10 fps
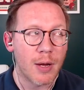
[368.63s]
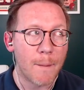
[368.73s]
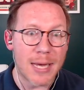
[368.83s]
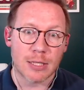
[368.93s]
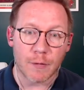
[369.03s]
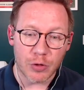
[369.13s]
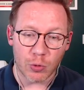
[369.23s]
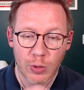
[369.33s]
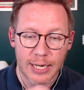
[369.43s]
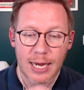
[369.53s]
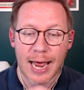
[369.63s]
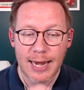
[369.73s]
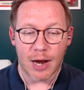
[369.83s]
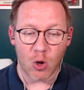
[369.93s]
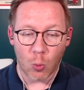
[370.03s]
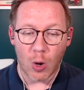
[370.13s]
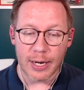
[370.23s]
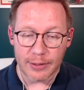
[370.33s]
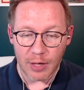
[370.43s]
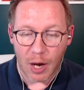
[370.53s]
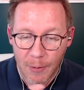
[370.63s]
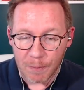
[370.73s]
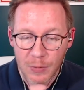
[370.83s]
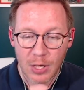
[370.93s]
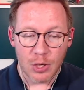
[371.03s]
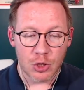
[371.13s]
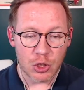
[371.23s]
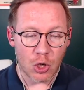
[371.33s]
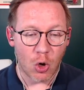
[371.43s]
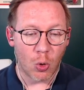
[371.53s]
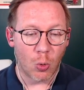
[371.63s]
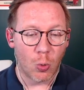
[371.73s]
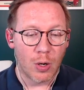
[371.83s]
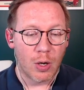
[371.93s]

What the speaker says: best of three and not a one and done. So